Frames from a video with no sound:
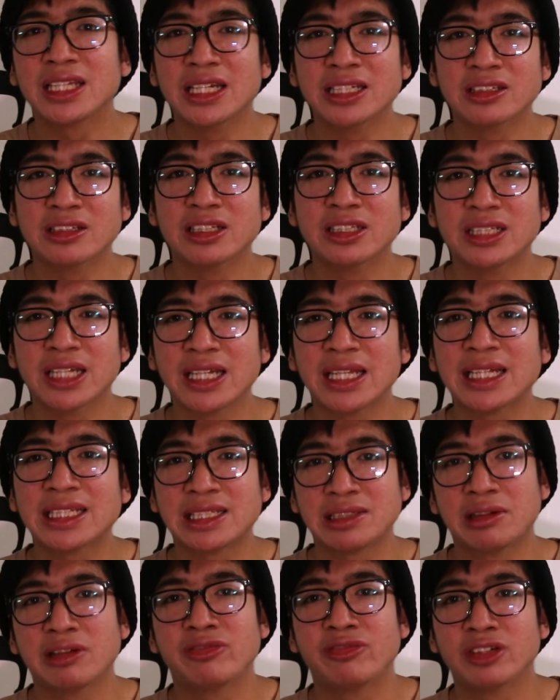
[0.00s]
the end of the day, that's
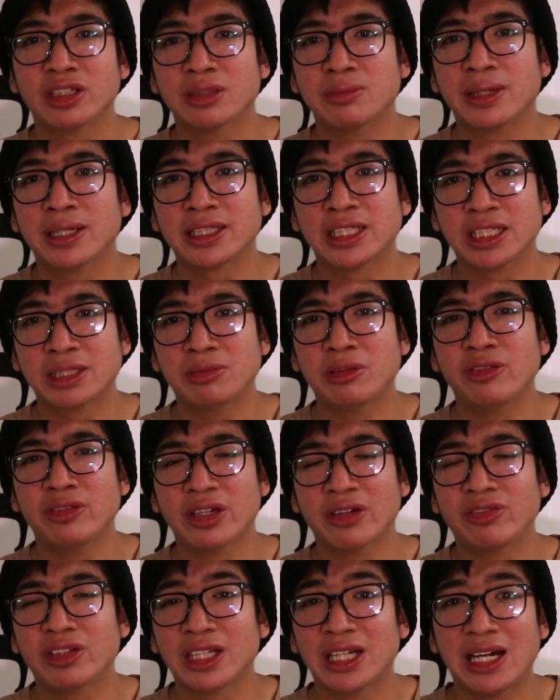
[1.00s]
how I feel about this movie.
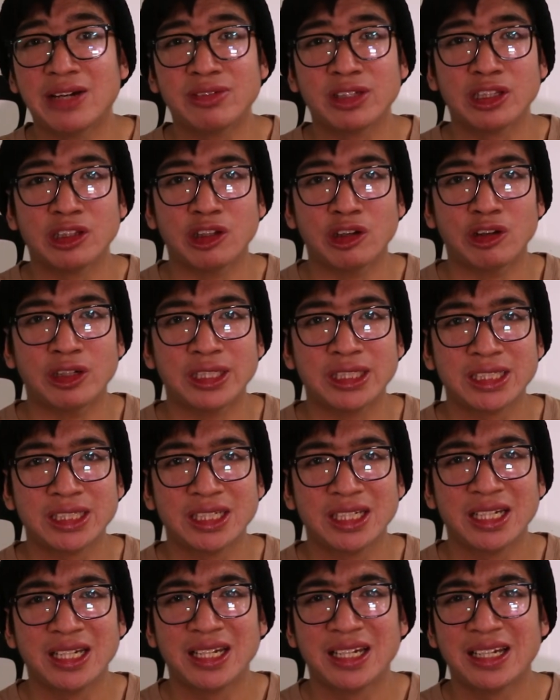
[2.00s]
I feel like I haven't learned
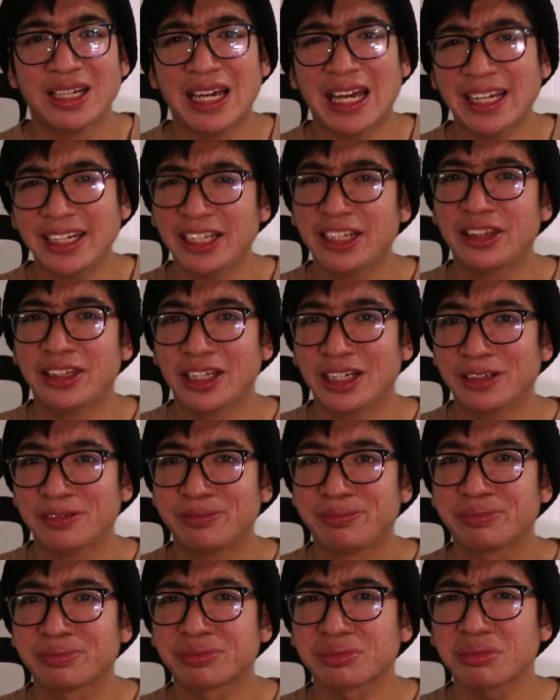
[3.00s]
anything.
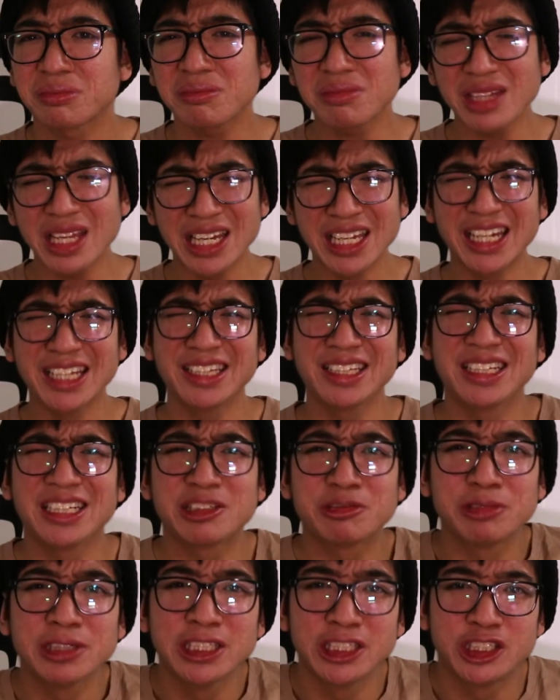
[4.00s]
And I think
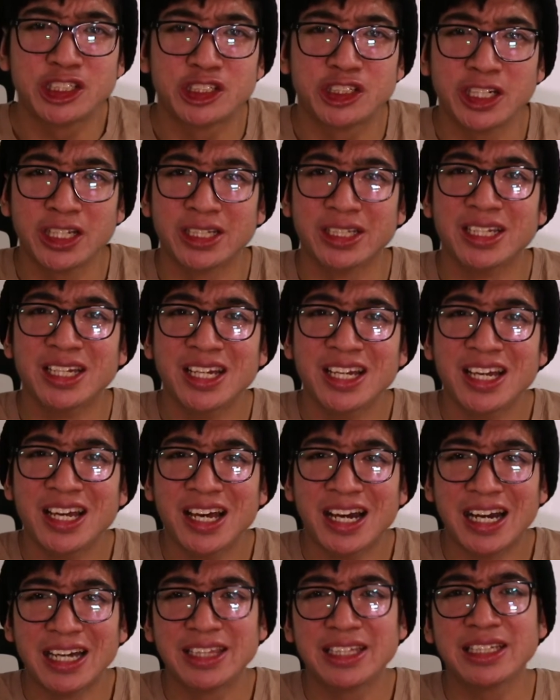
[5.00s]
that's really shit.
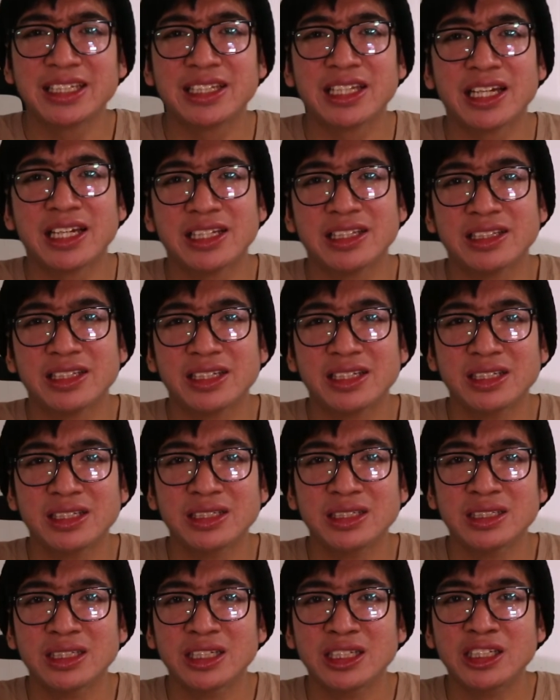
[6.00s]
I think that,
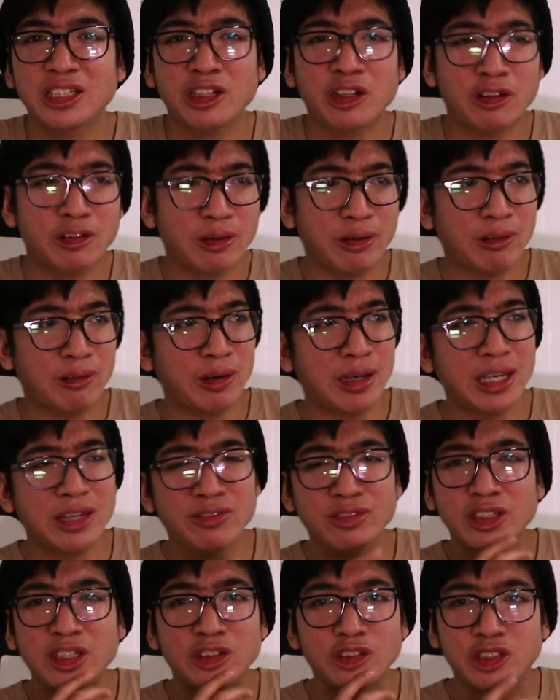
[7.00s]
you know,
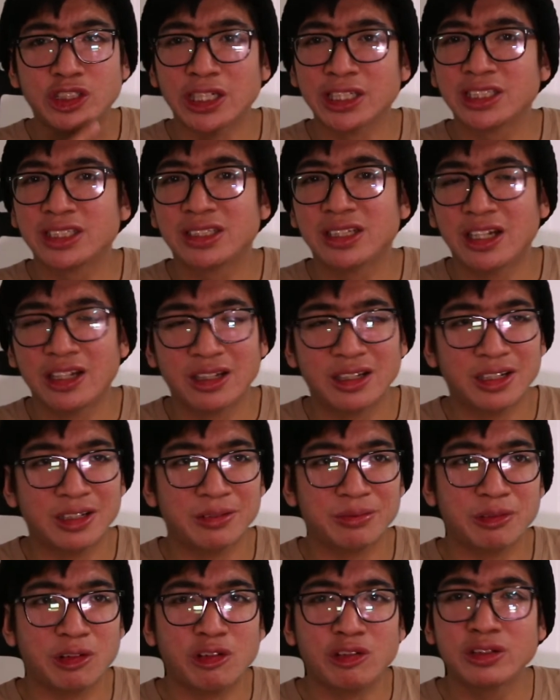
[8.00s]
even though just
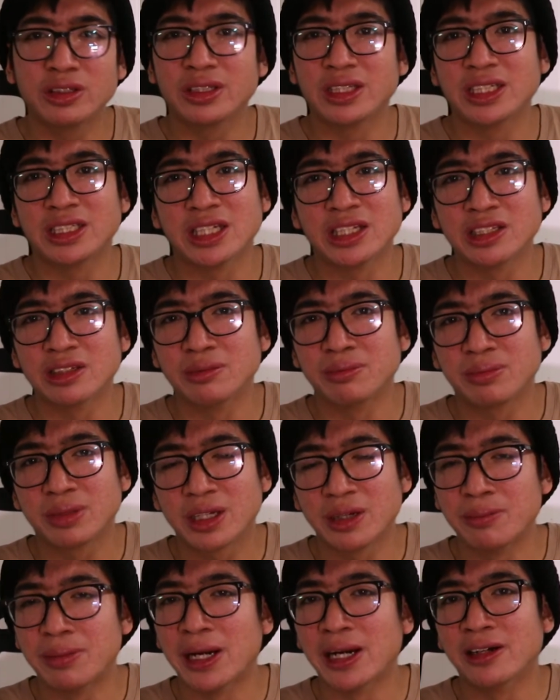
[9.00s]
all these other
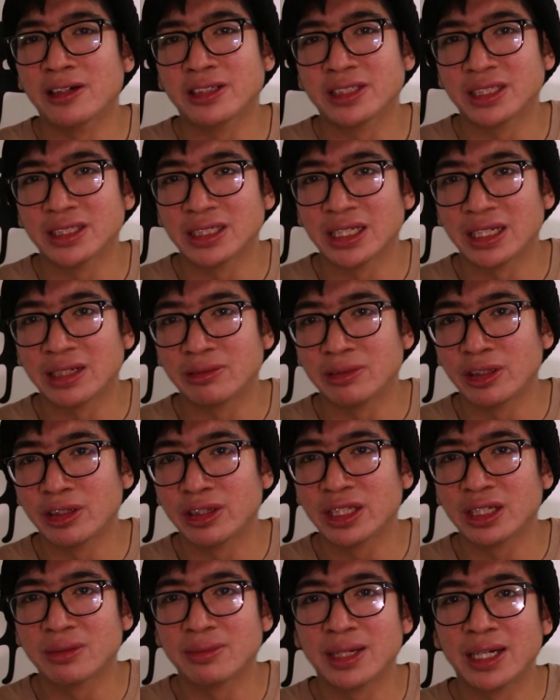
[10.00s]
comparisons, like when you
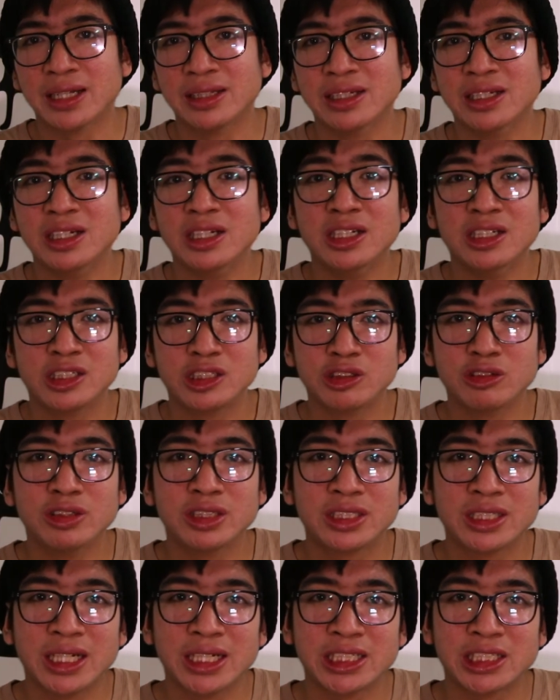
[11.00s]
think about
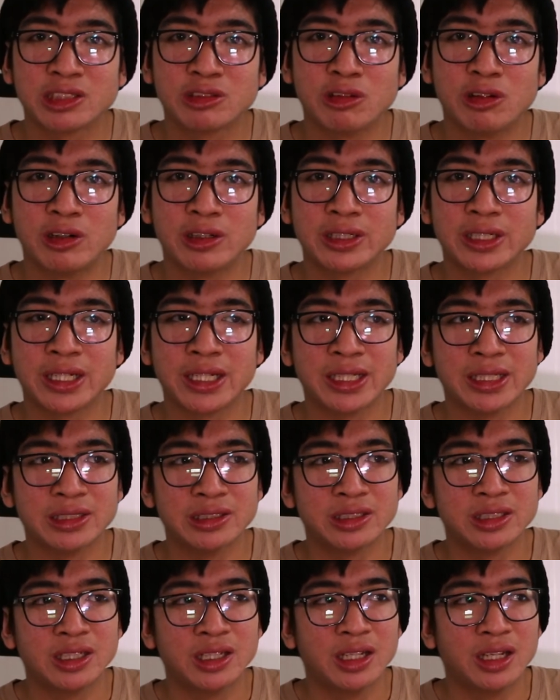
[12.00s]
Suicide Squad
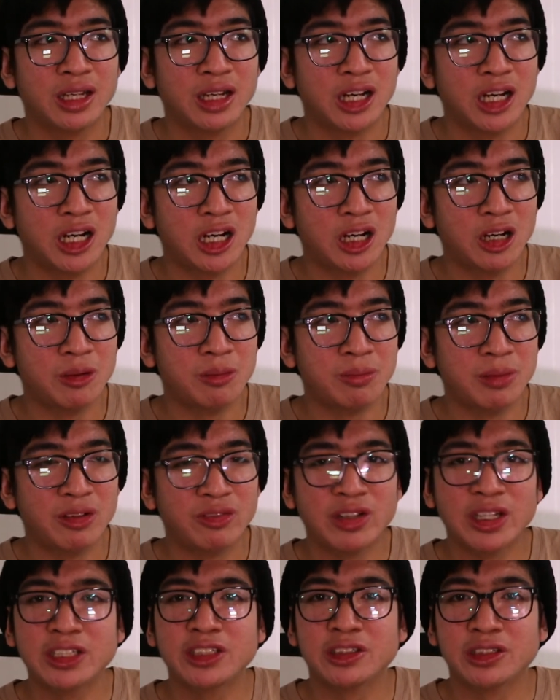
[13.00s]
and
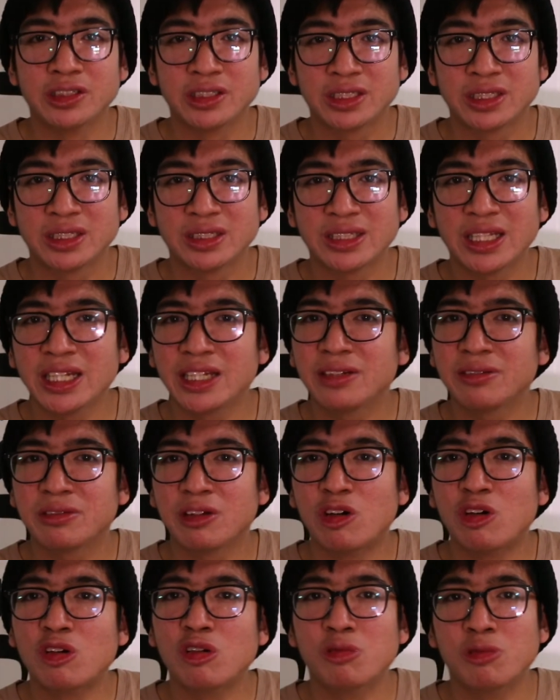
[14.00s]
Avengers, they
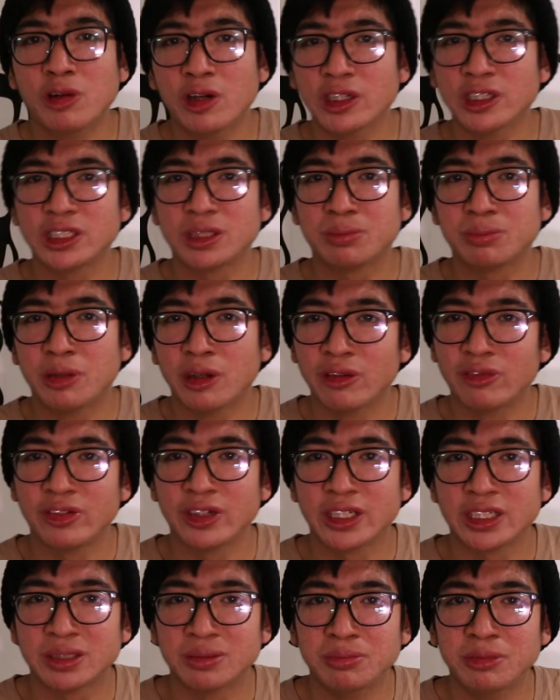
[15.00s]
all weren't
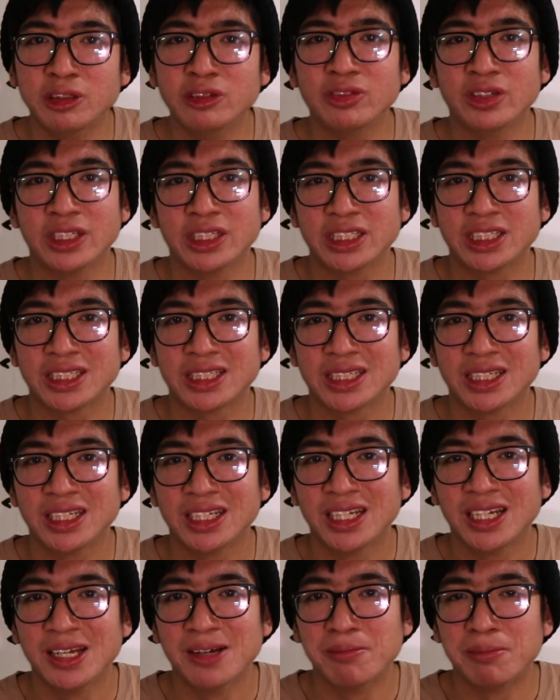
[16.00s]
perfect movies,
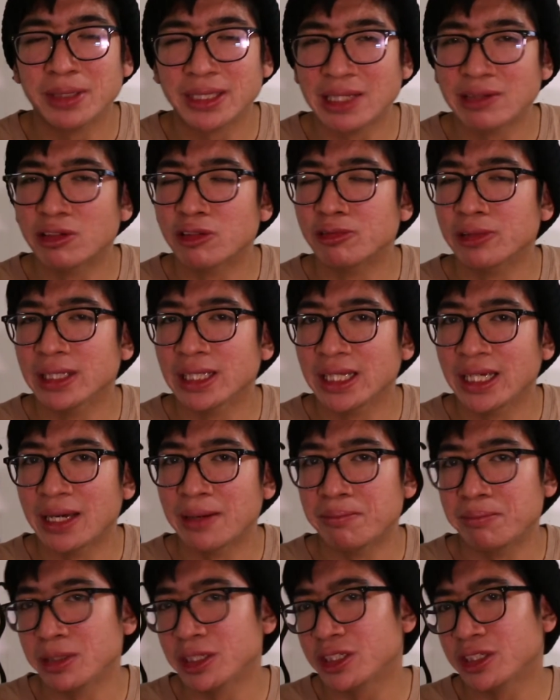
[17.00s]
but they were really
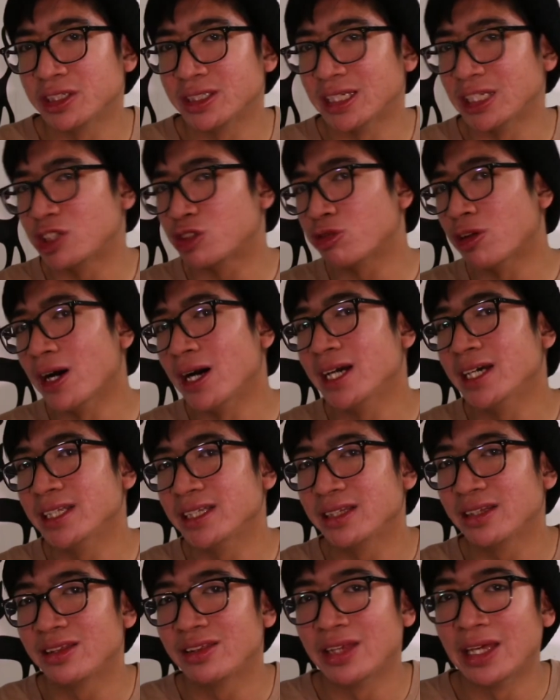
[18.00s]
ambitious. They tried
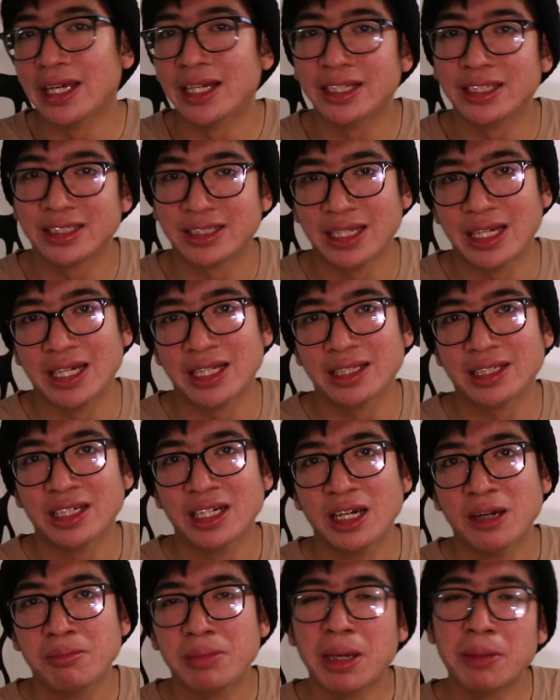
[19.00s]
things that
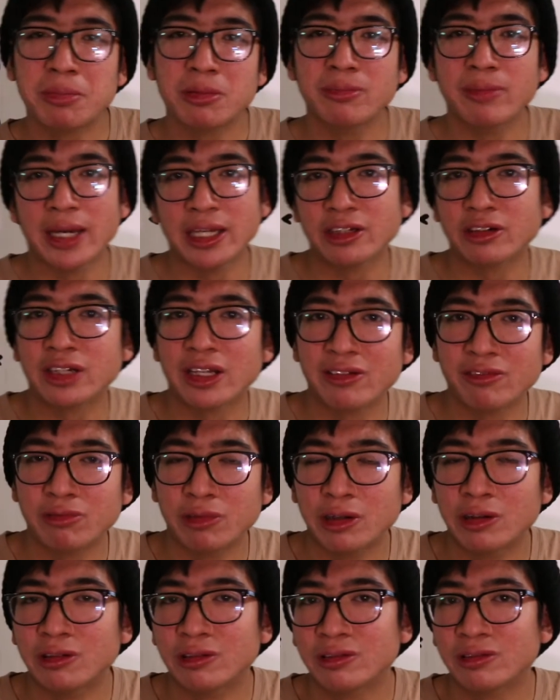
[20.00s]
people may not have
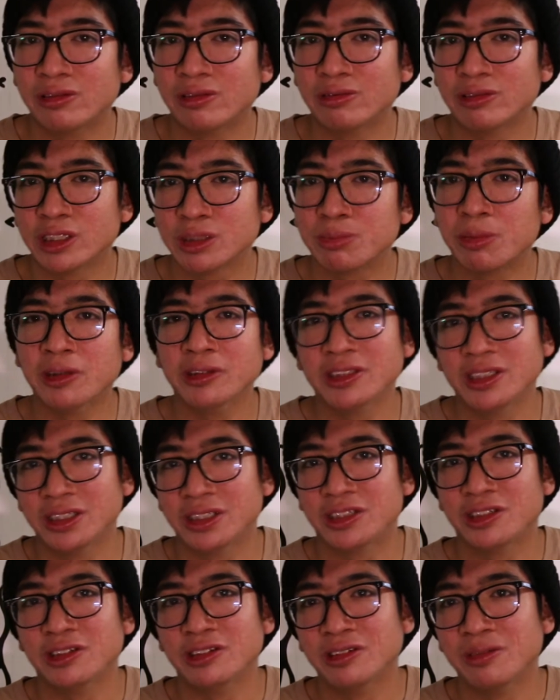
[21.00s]
well
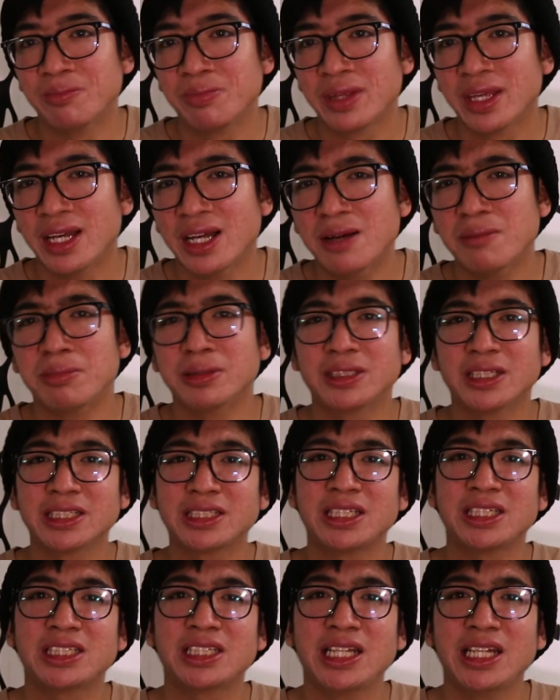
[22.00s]
responded to. But
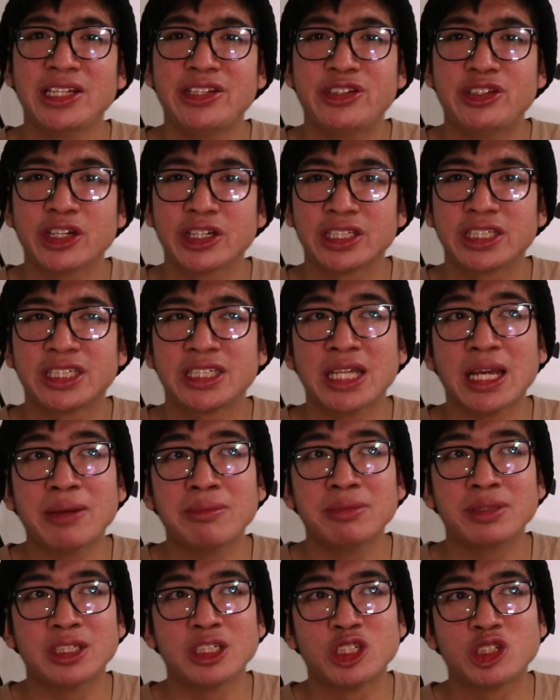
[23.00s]
Justice League just
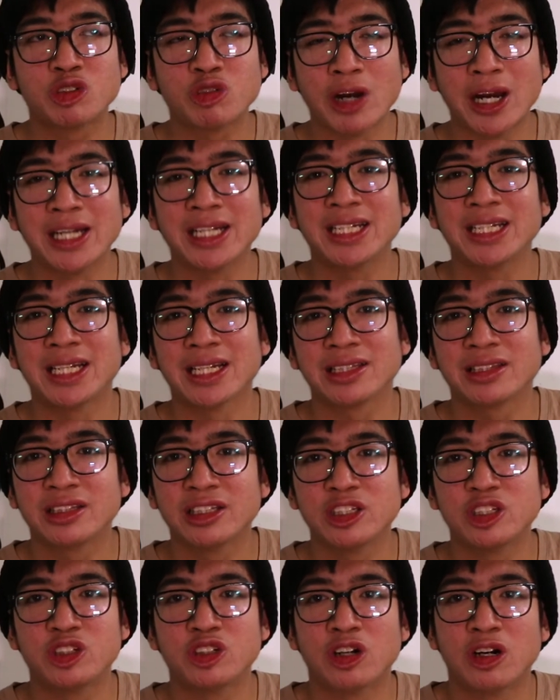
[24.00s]
seemed to try to get
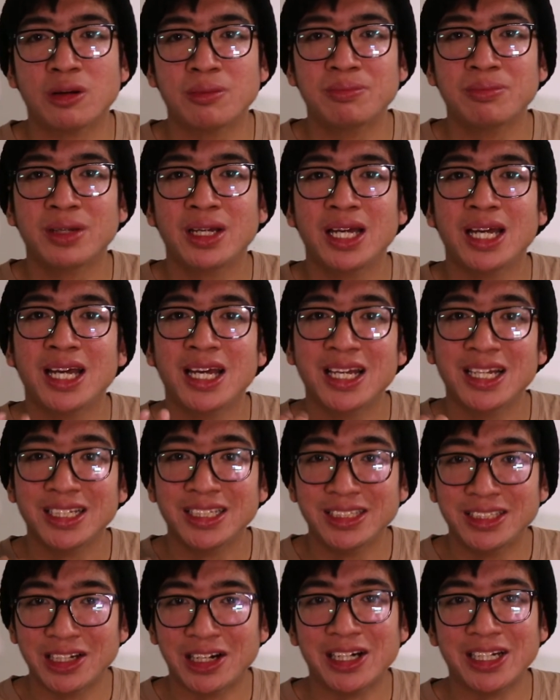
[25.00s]
the job
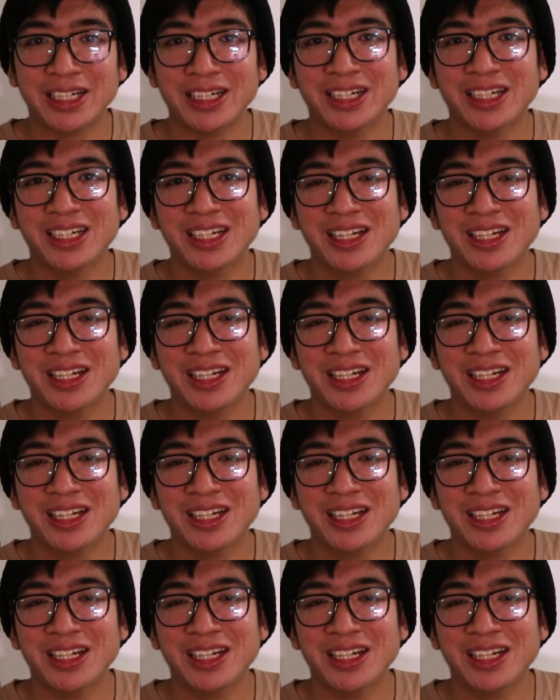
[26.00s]
done.